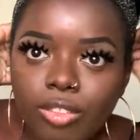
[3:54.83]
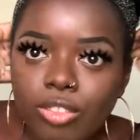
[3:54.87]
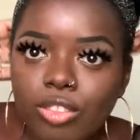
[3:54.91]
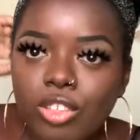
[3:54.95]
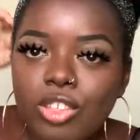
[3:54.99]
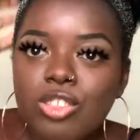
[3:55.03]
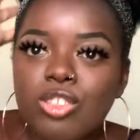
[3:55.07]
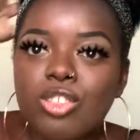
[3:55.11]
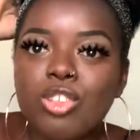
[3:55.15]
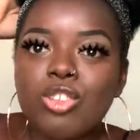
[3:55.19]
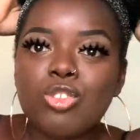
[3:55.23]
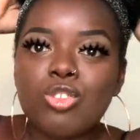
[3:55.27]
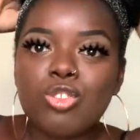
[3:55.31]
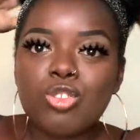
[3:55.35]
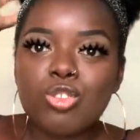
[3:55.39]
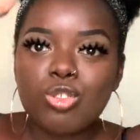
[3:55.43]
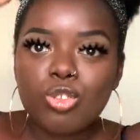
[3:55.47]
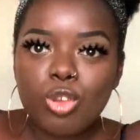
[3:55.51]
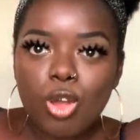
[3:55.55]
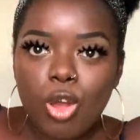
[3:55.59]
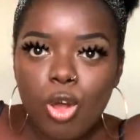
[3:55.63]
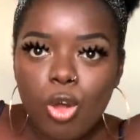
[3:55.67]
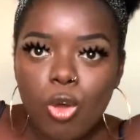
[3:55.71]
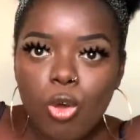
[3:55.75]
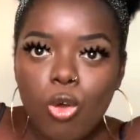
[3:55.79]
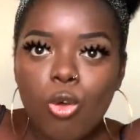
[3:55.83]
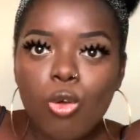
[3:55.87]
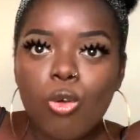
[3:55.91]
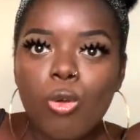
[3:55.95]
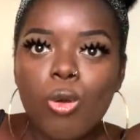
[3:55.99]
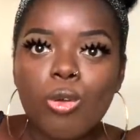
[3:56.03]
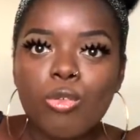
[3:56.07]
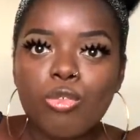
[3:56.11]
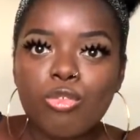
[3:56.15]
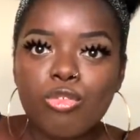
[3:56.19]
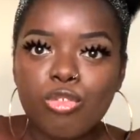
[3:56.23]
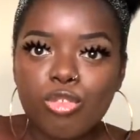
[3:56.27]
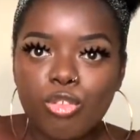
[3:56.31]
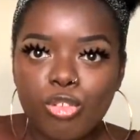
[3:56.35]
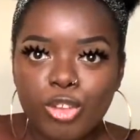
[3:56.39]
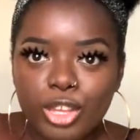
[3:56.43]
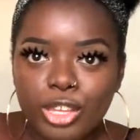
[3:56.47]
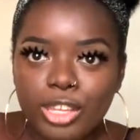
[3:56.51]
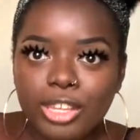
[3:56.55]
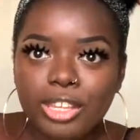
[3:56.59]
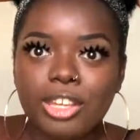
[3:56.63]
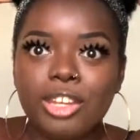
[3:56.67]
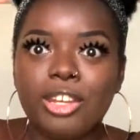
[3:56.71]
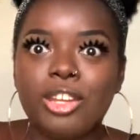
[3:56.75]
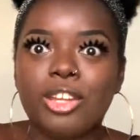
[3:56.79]
This is so
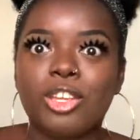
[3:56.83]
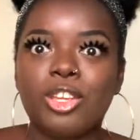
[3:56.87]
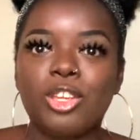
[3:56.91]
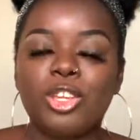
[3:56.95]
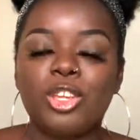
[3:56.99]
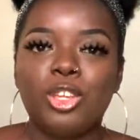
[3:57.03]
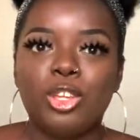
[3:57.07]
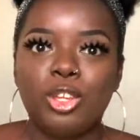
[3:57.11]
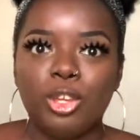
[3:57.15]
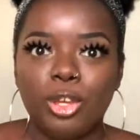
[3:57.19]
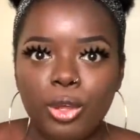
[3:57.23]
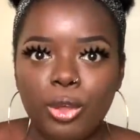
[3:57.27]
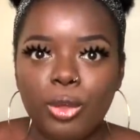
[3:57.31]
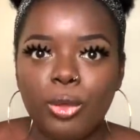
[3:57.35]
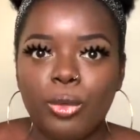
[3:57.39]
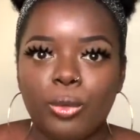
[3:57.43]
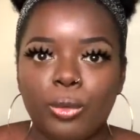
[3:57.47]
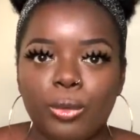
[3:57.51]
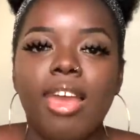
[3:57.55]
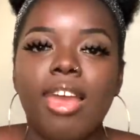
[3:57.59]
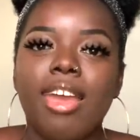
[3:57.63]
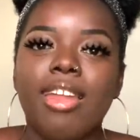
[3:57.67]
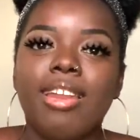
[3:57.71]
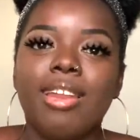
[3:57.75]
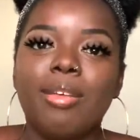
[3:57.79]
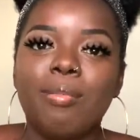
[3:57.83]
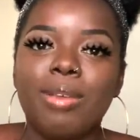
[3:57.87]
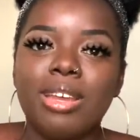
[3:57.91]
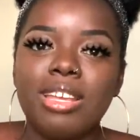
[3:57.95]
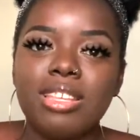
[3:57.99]
freaking cute. And in my